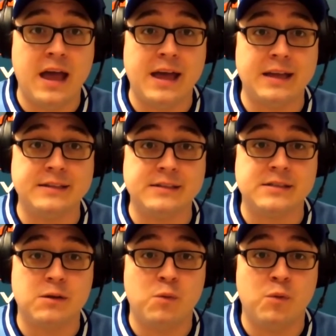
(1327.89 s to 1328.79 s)

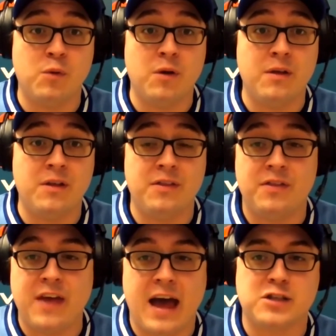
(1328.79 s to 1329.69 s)
And
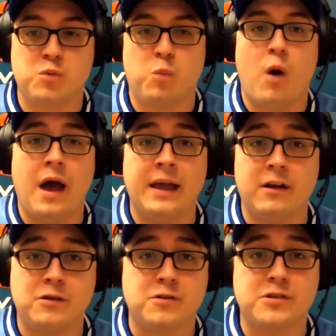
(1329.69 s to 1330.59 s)
that's why
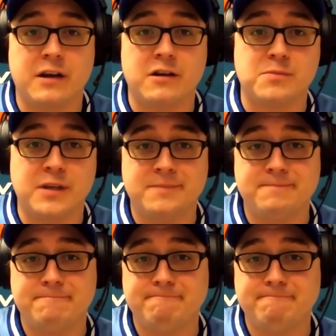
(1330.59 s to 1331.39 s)
it also scares me.